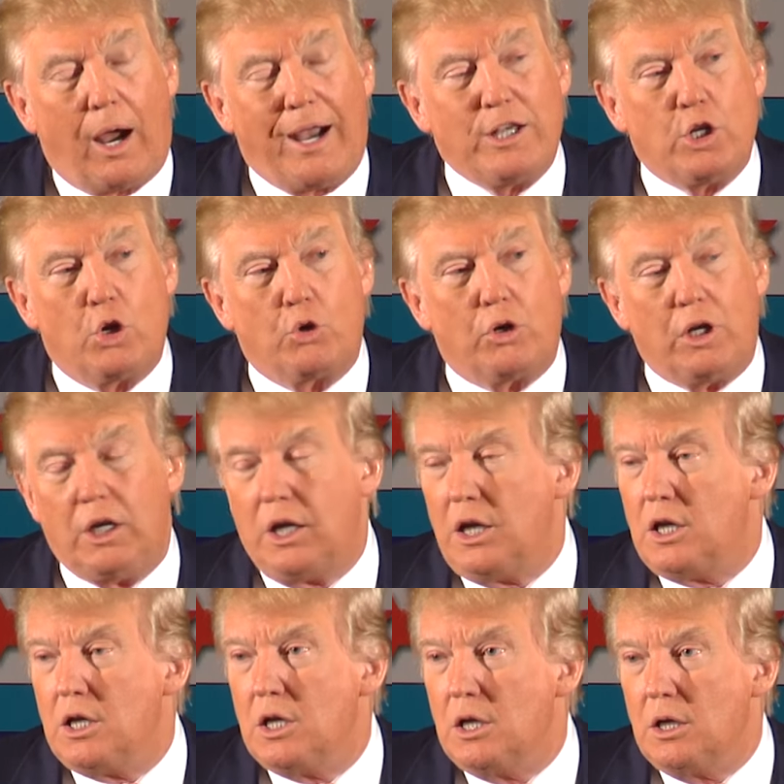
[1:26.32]
I don't
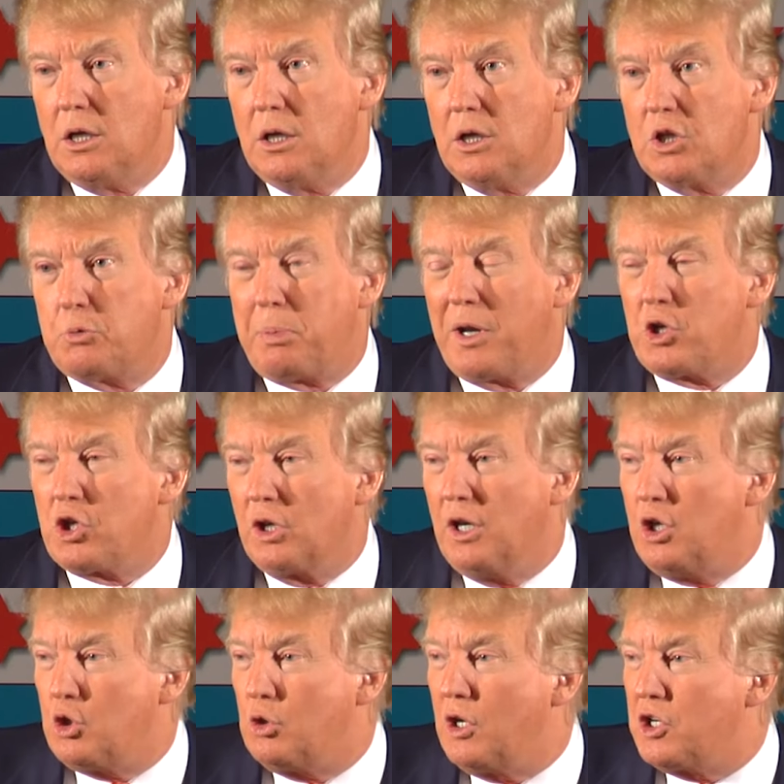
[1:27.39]
need special
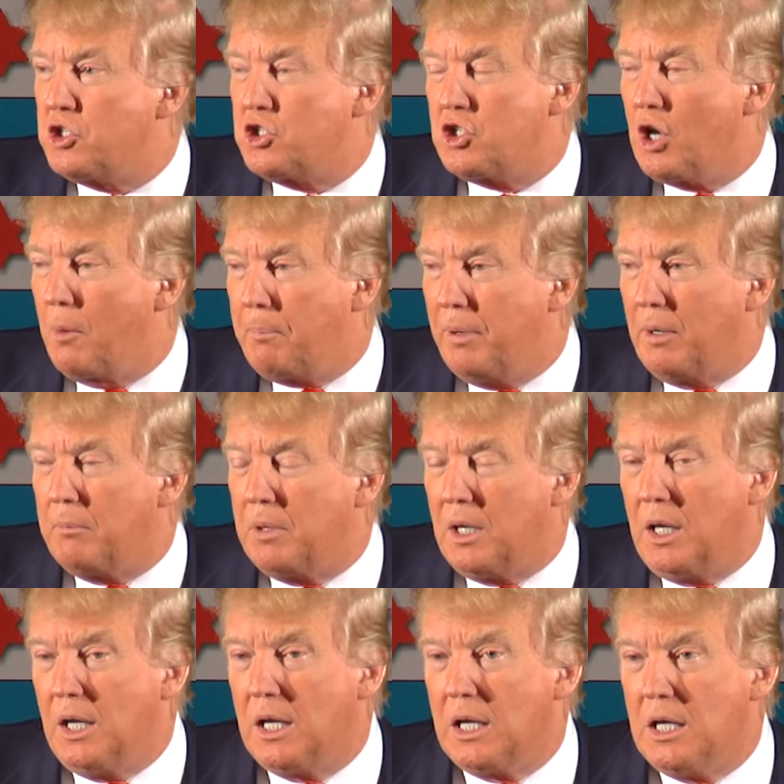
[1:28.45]
interests helping
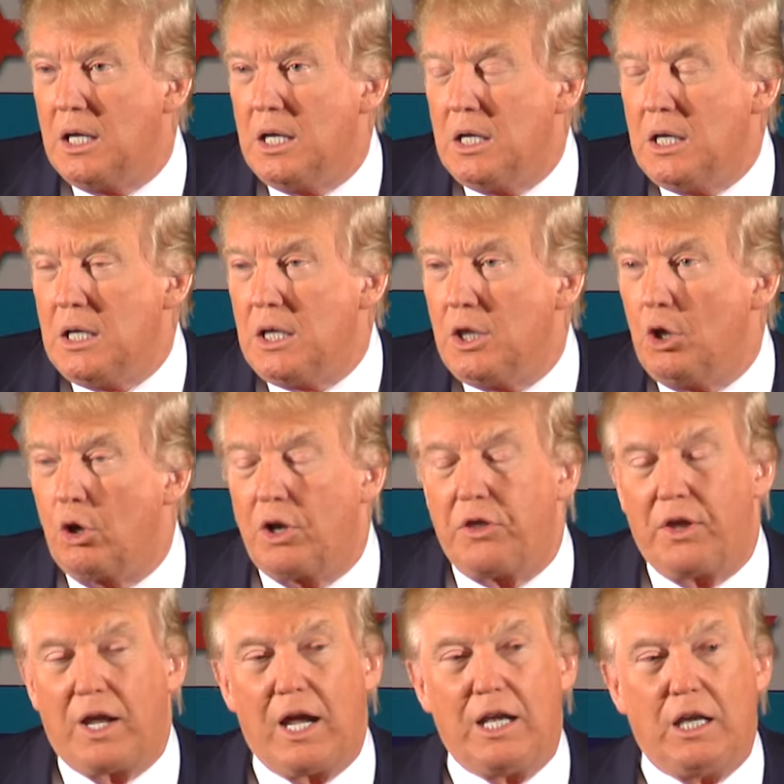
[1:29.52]
me. The only
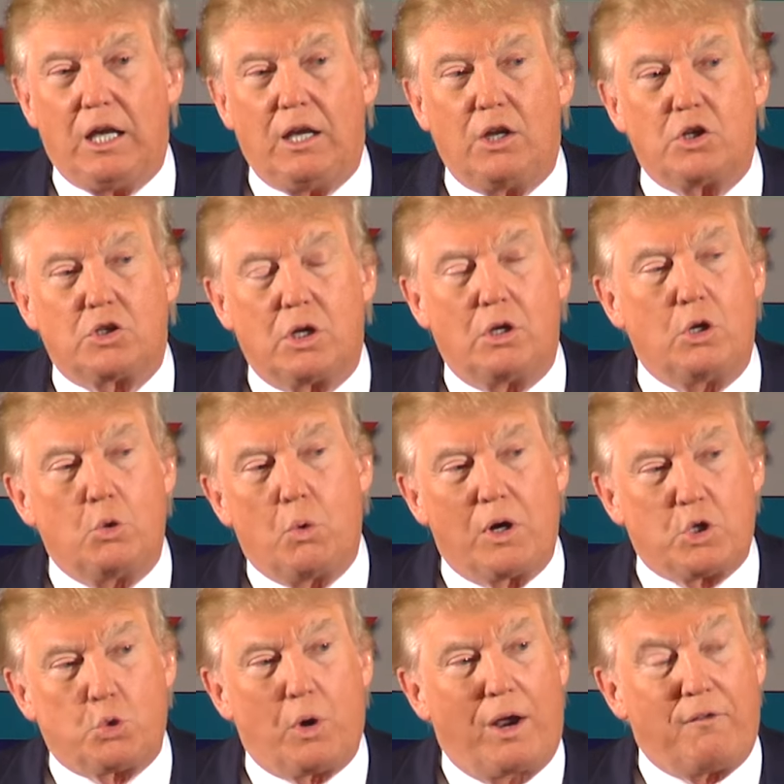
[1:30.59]
thing I need is to do
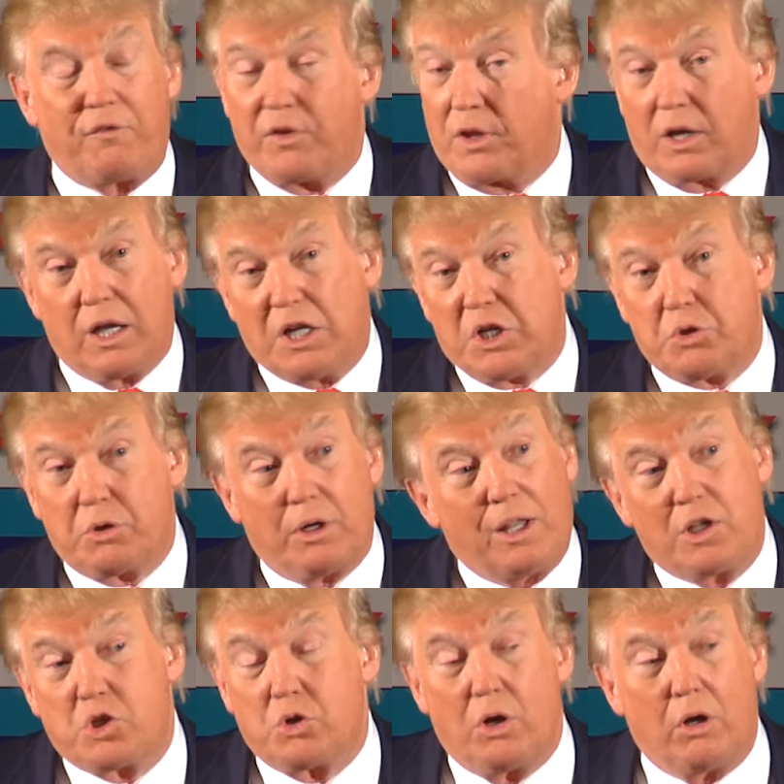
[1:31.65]
what's right for the country.
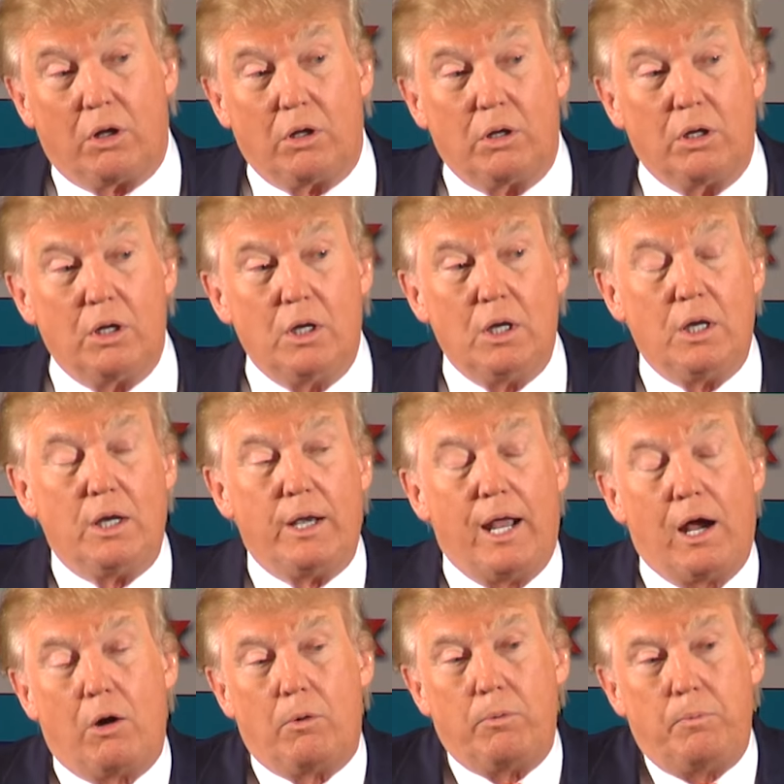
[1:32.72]
That's all.
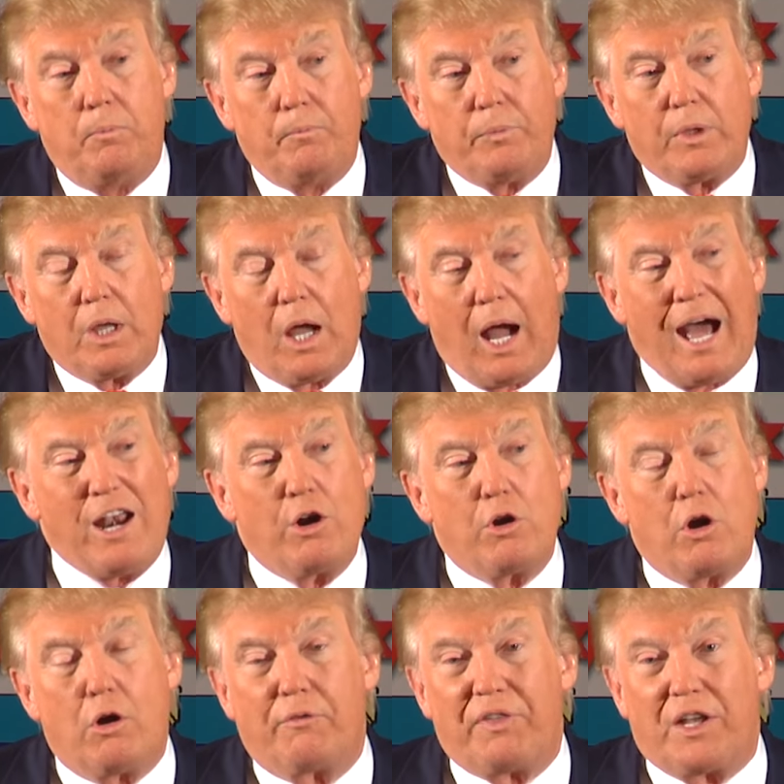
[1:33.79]
Now, I don't
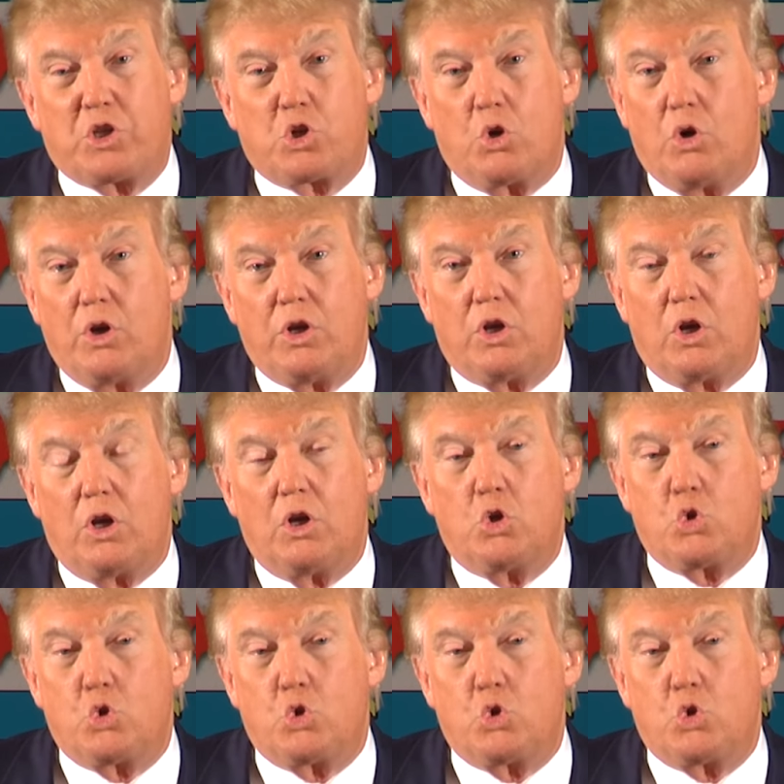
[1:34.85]
know if that's going to